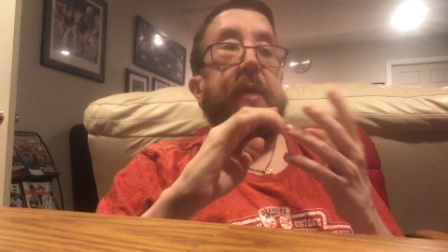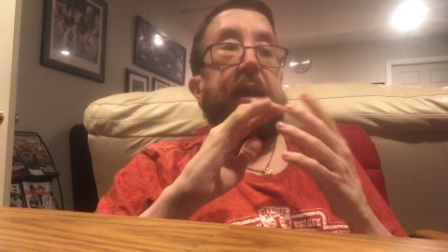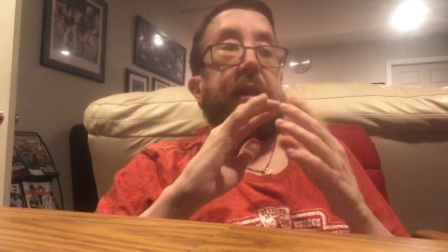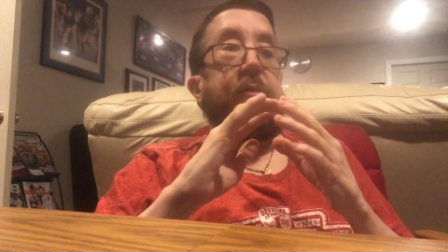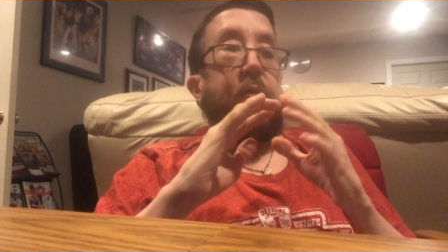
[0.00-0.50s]

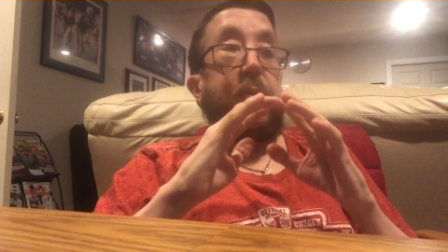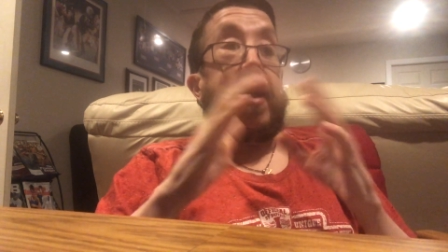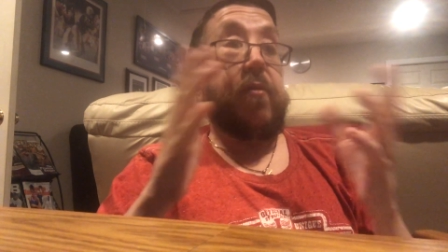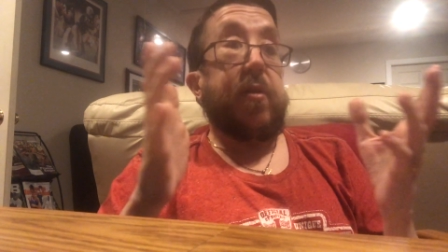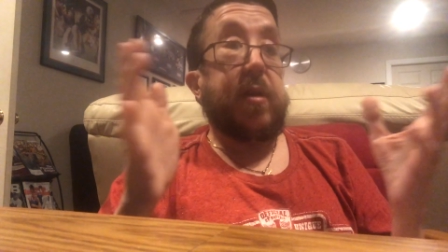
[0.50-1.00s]
any or
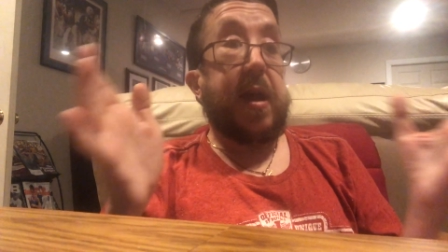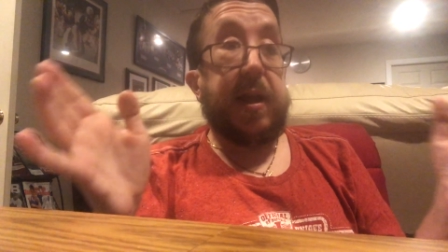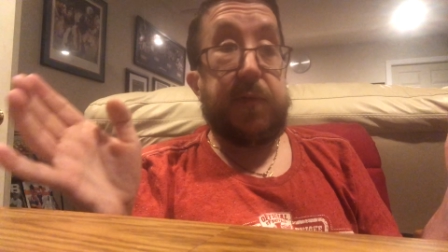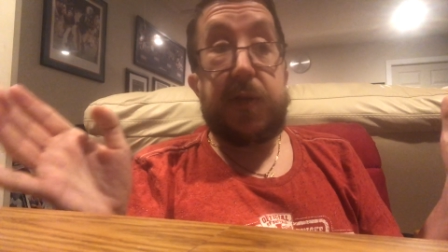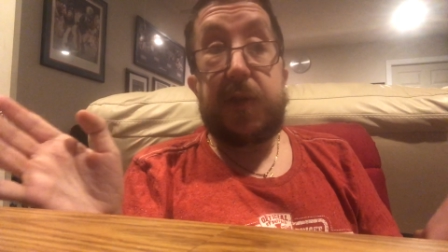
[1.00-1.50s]
whatever kind
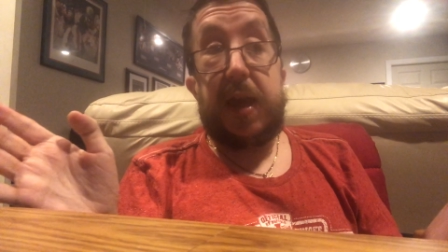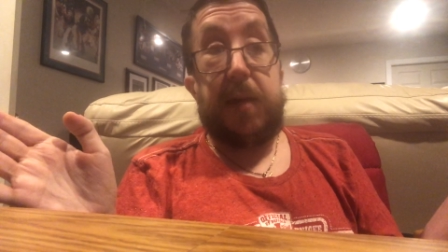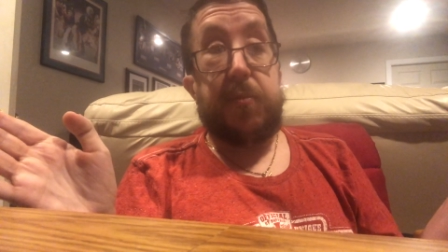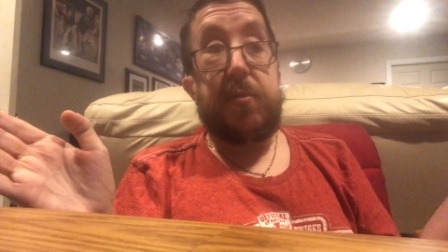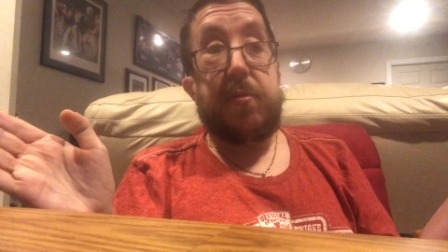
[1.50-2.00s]
of
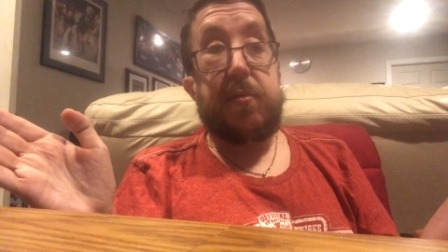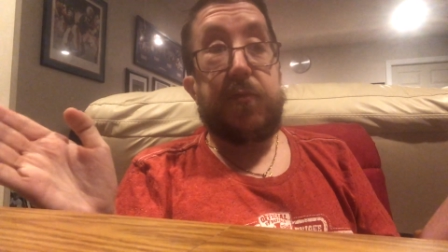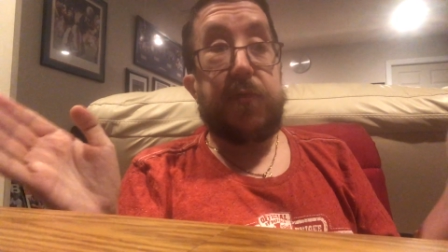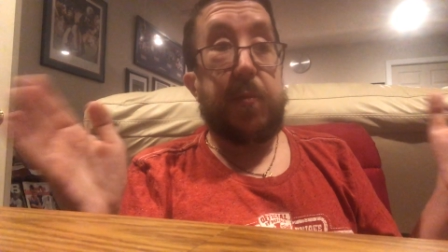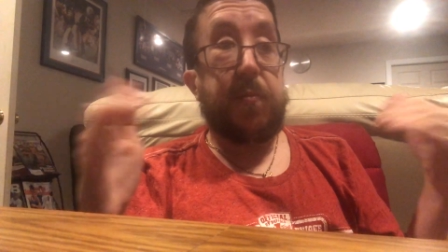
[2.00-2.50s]
escape
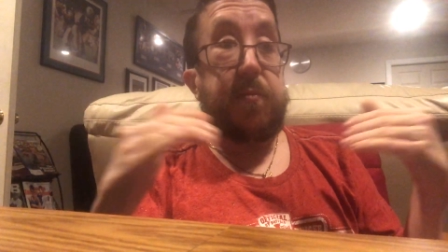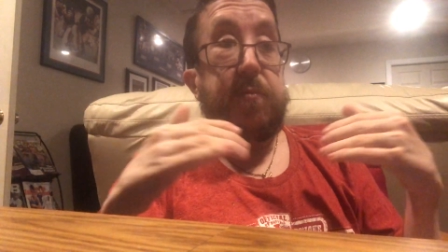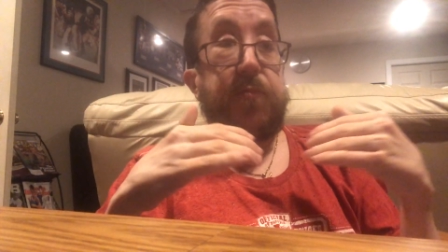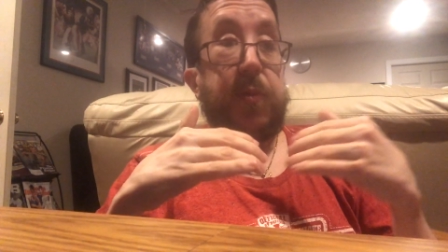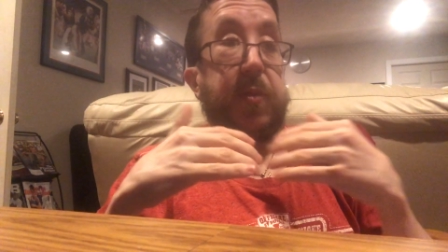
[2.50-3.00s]
from
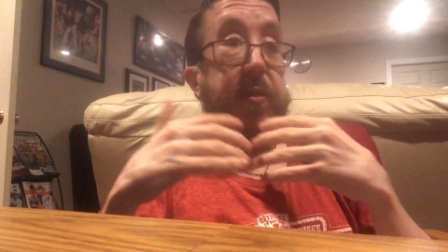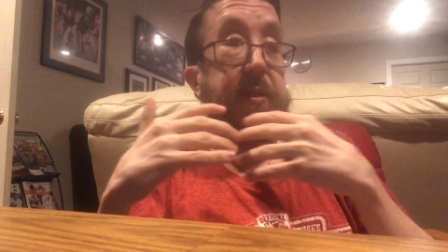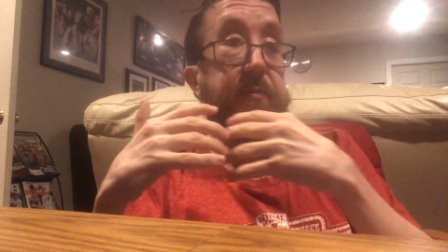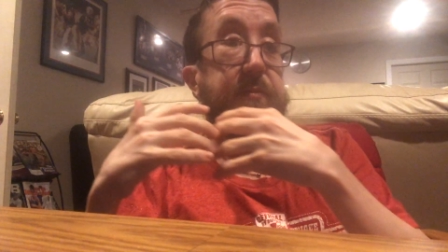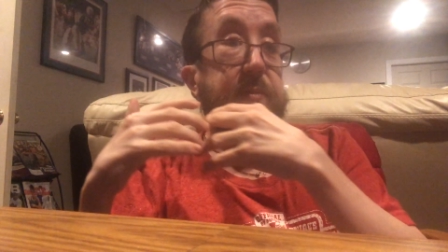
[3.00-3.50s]

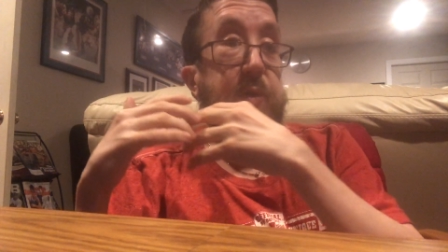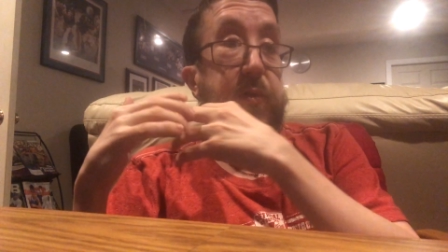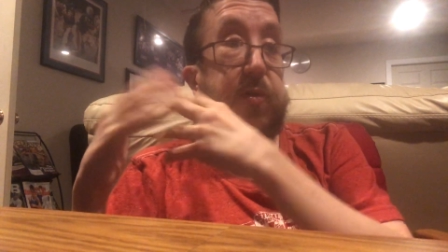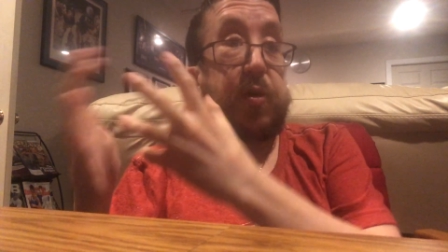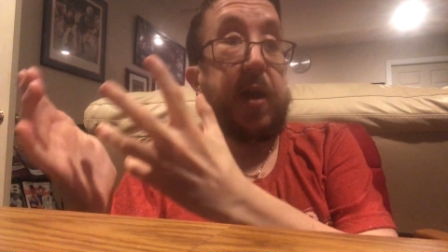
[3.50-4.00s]
your
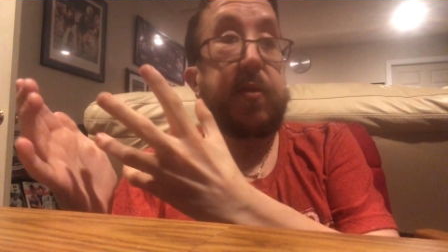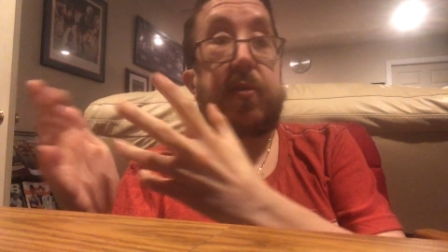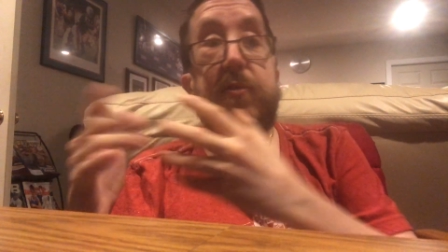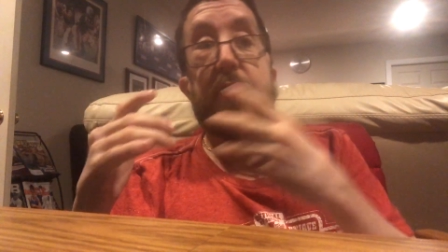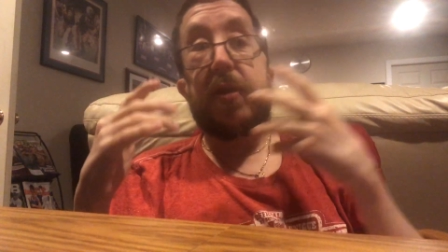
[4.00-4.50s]

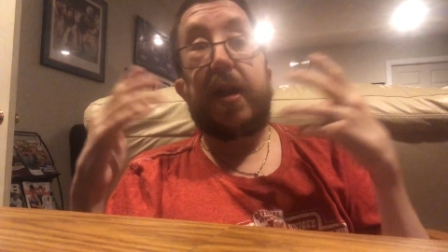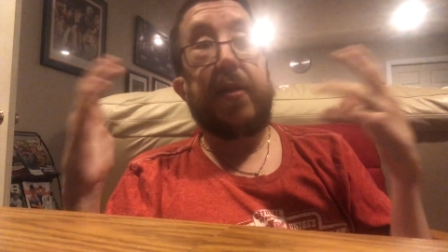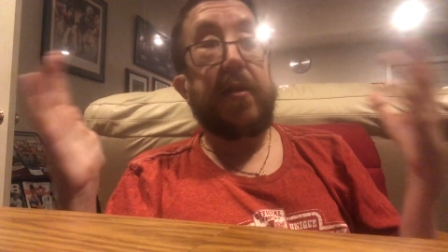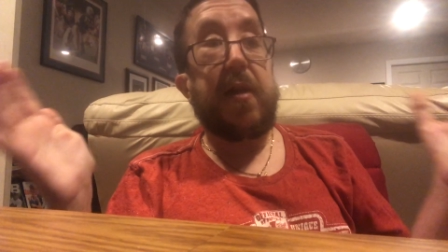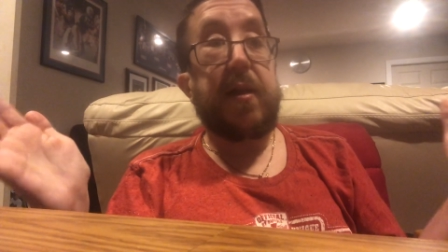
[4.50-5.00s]
stress, your
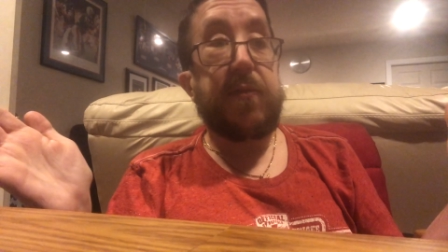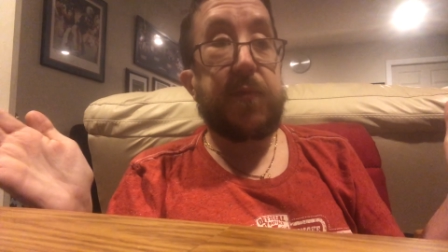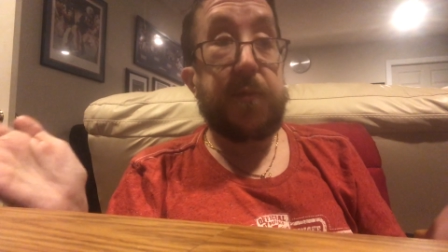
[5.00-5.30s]
daily life.